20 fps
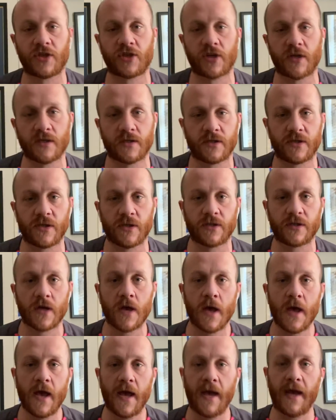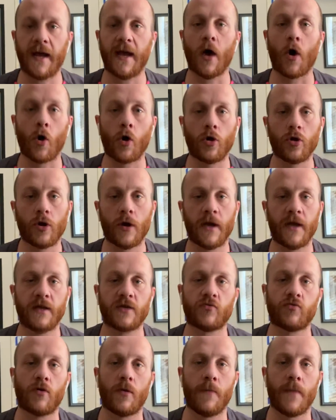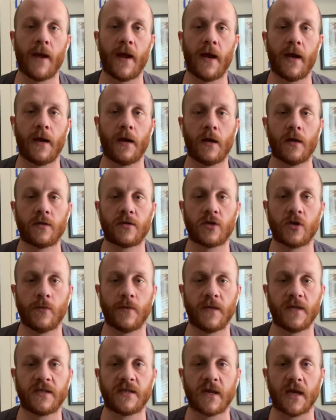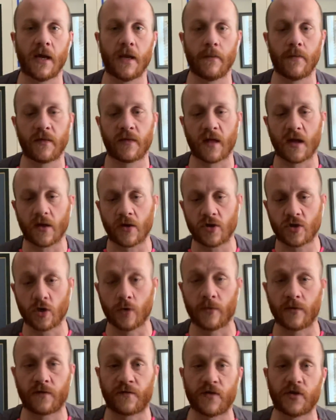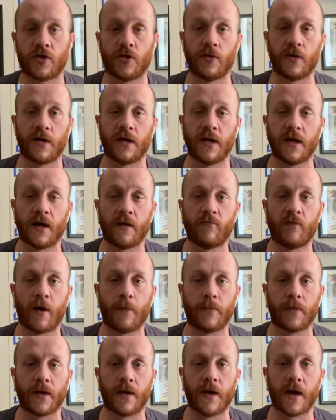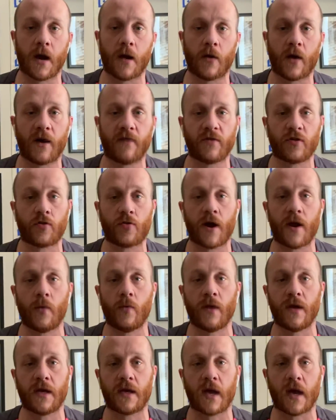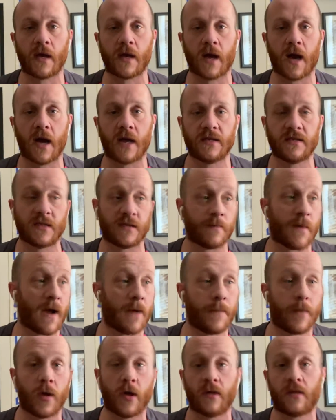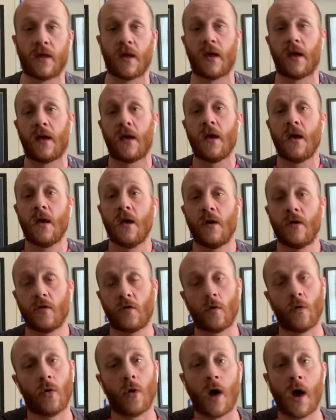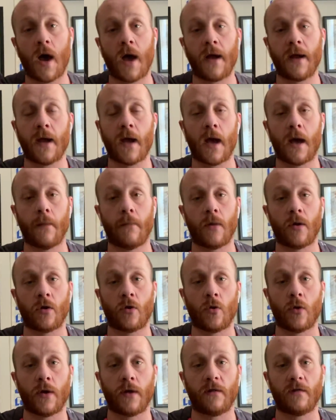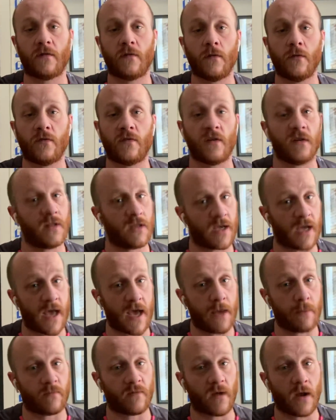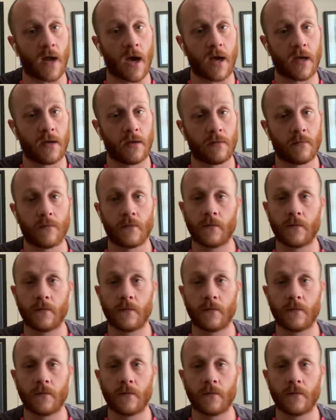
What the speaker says: chances? It all is remain to be seen. But thank you so much for tuning in. I'm rambling now. Have a great weekend, guys. It's my birthday, so I am going to see the game tonight.